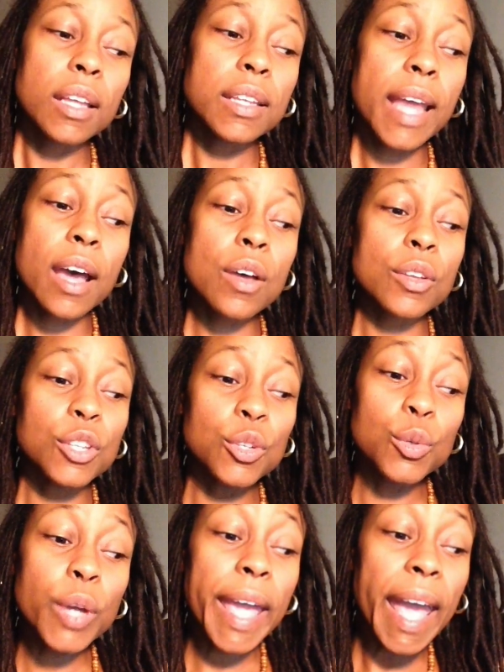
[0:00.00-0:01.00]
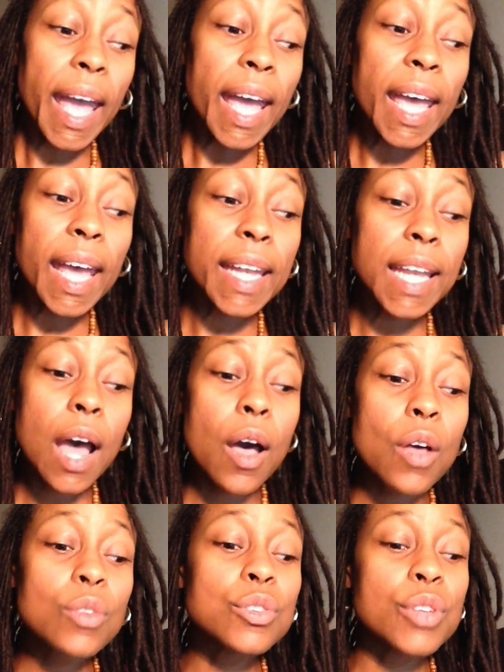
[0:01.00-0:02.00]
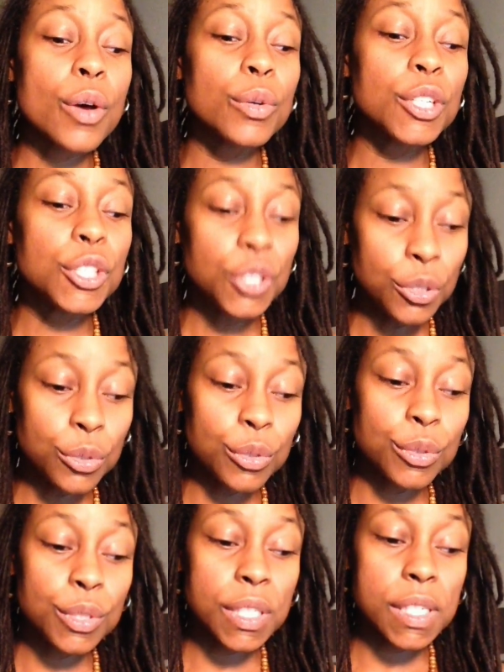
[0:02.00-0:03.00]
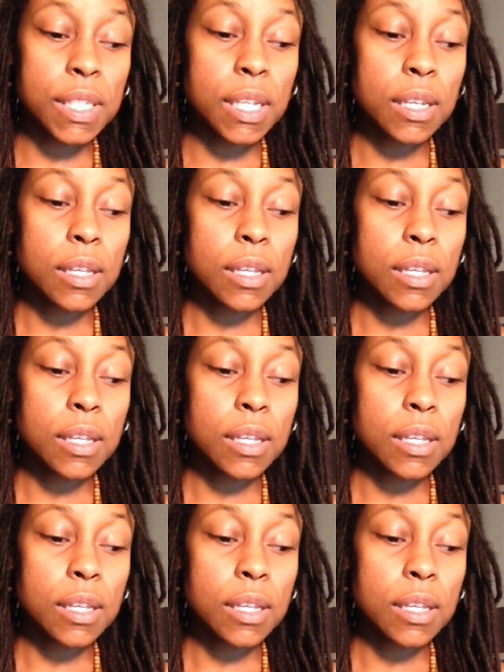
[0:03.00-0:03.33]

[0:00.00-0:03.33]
Now, you can also use